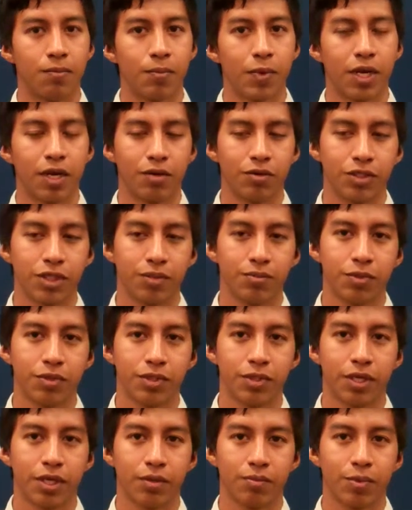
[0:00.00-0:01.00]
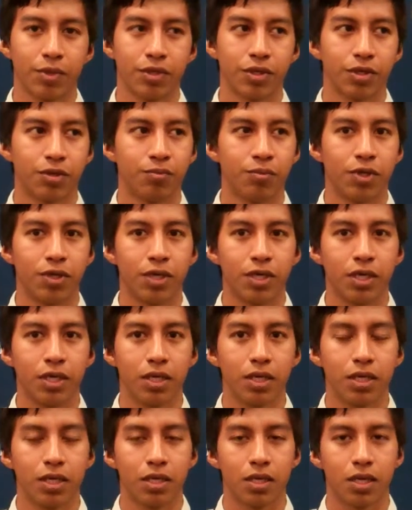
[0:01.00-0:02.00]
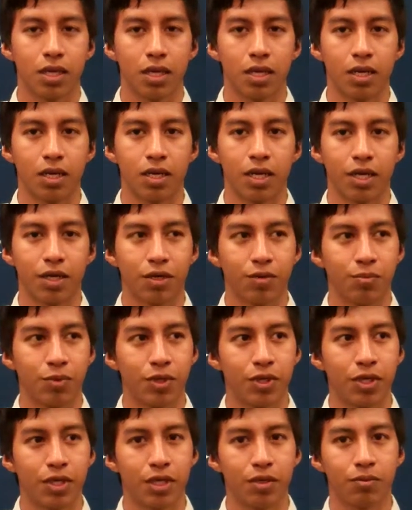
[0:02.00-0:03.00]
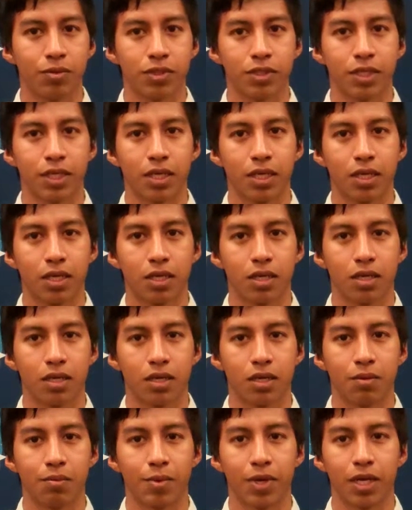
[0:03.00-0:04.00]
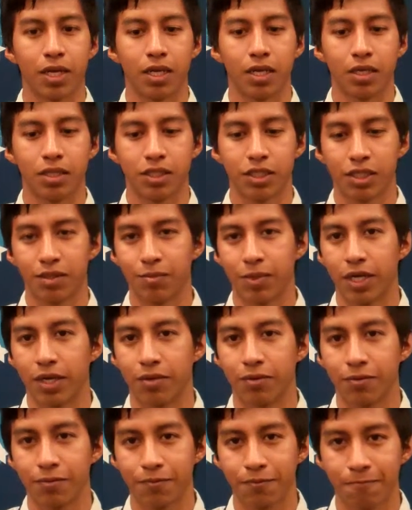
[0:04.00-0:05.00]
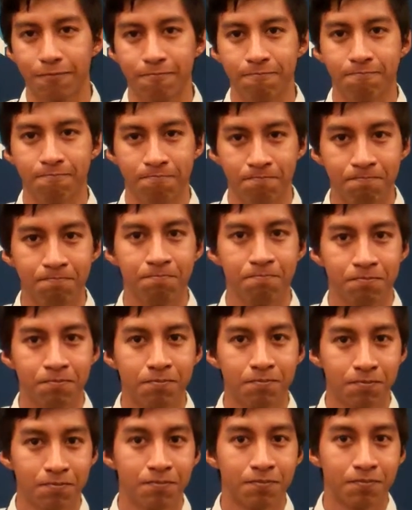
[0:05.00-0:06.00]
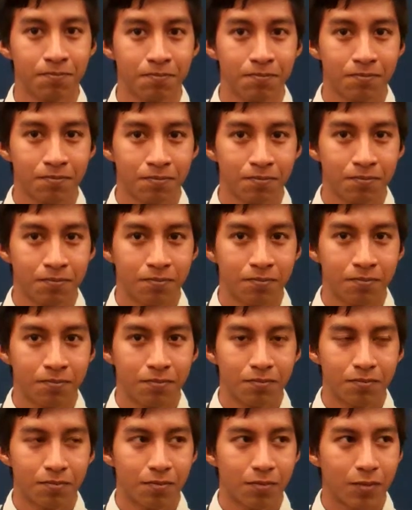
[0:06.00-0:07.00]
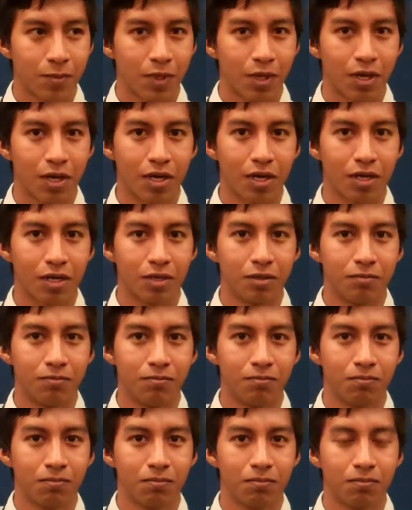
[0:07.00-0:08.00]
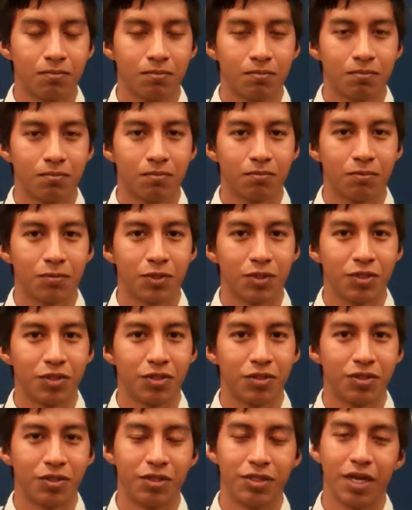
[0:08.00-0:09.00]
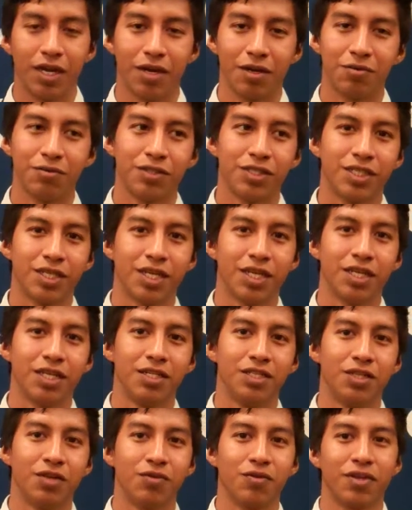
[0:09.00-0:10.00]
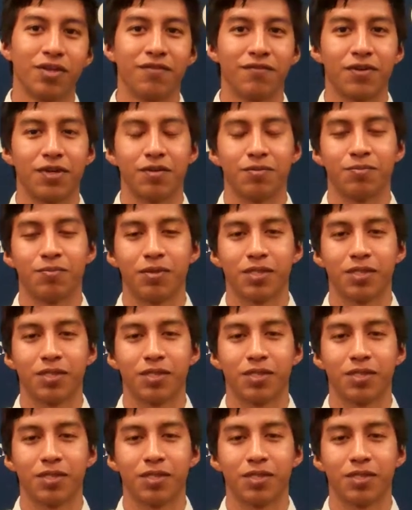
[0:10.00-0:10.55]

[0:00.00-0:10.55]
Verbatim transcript: And I was able to like build a community, and that community was like my team now. Any last words of wisdom? I would say don't give up.